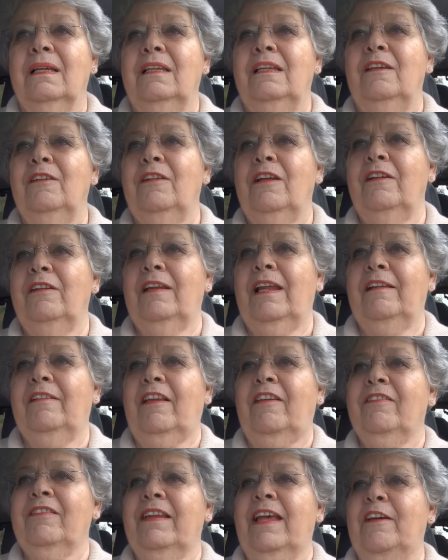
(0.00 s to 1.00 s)
You don't, it
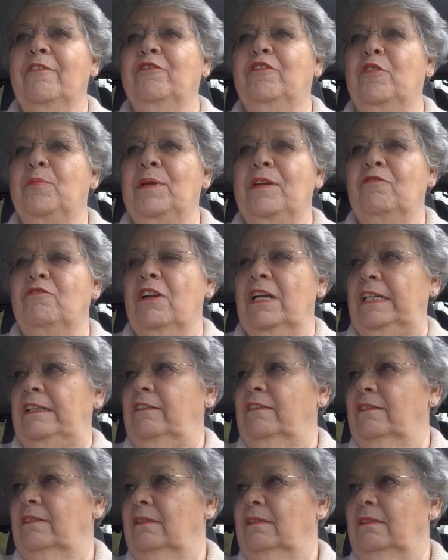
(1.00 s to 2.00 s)
doesn't have to be
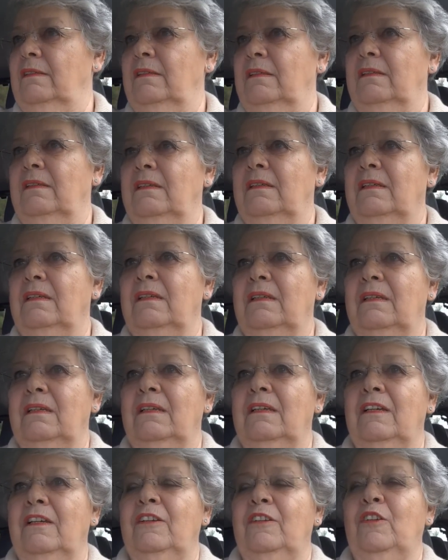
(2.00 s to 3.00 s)
right.
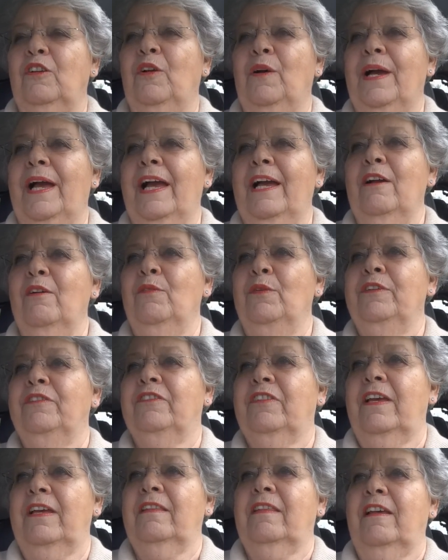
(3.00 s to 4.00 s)
You know, I always
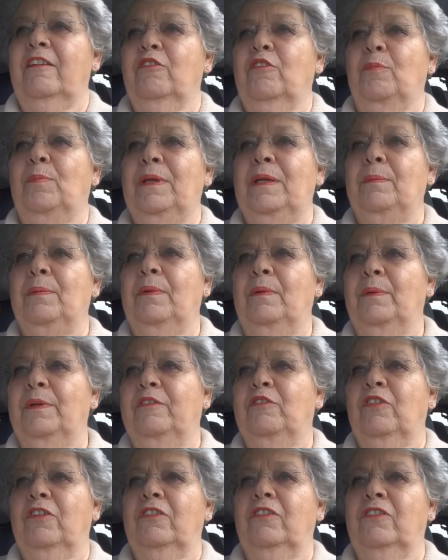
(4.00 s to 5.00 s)
say that to people,
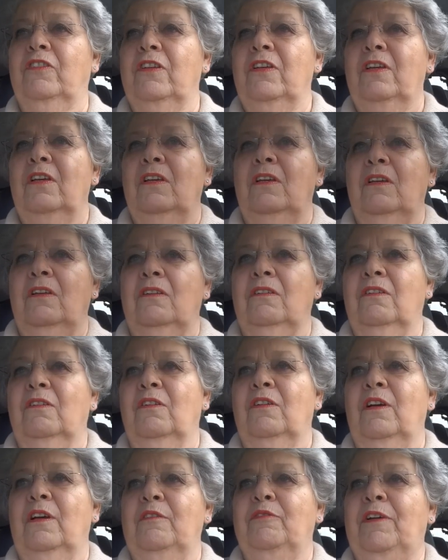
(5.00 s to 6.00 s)
which is,
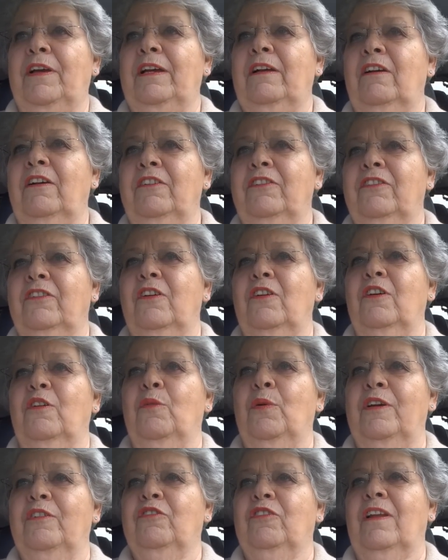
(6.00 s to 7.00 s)
you know, if I ask you a
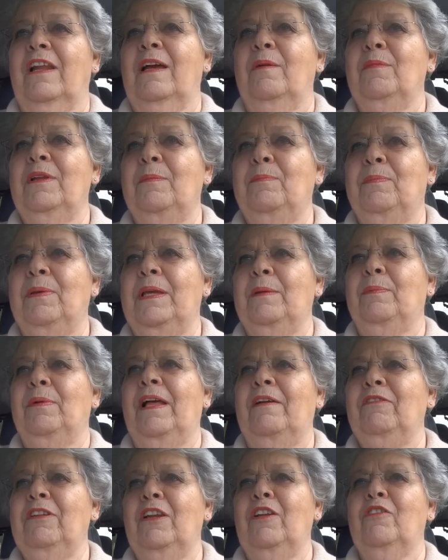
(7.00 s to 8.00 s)
question, how many people,
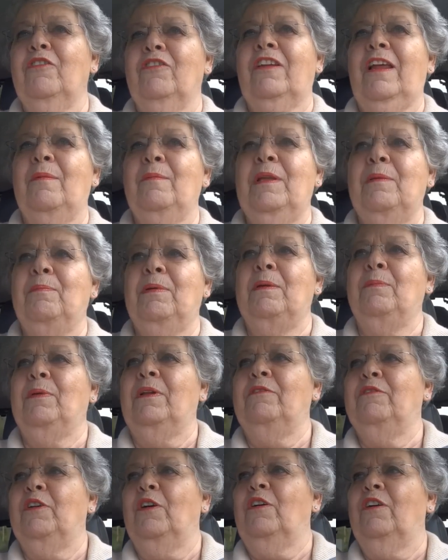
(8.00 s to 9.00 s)
have you noticed how many people,
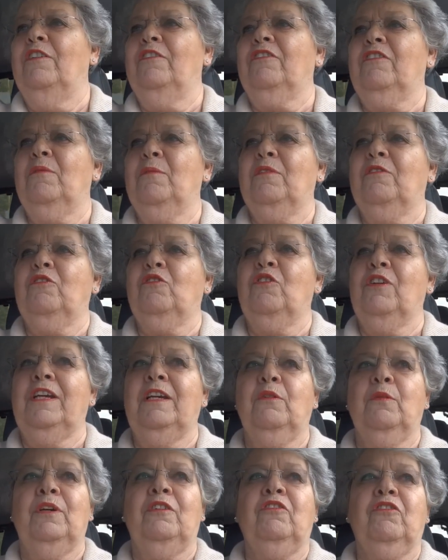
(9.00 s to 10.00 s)
if you ask them a
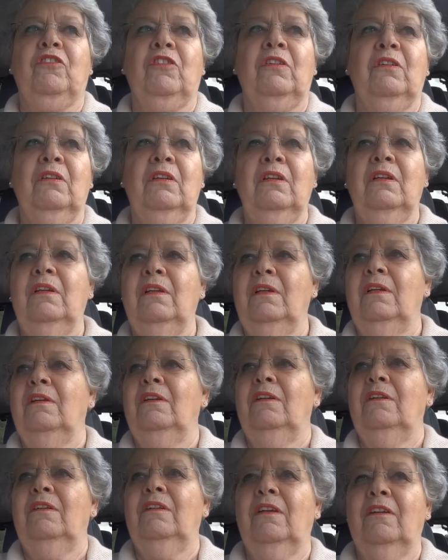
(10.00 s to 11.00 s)
straight question,
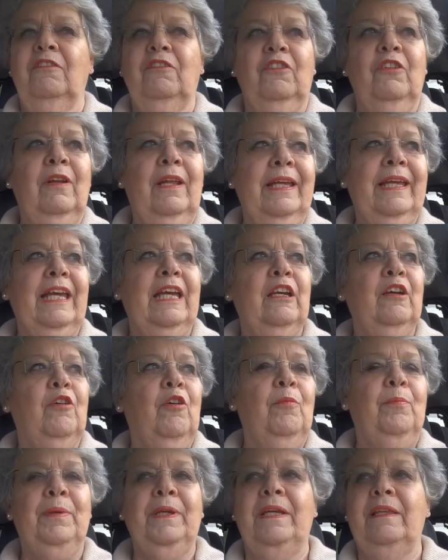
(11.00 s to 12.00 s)
you know, do you like A
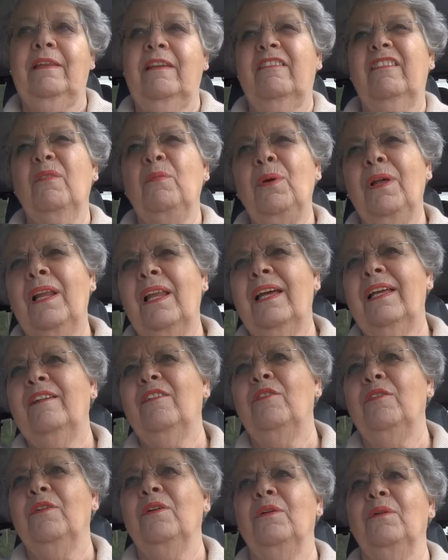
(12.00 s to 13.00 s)
or B? They say, well, I
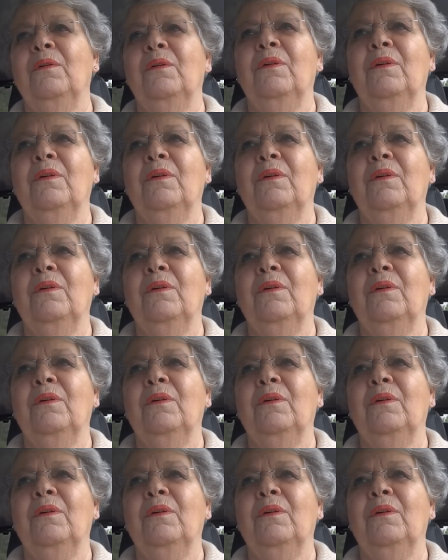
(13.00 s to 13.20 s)
don't know.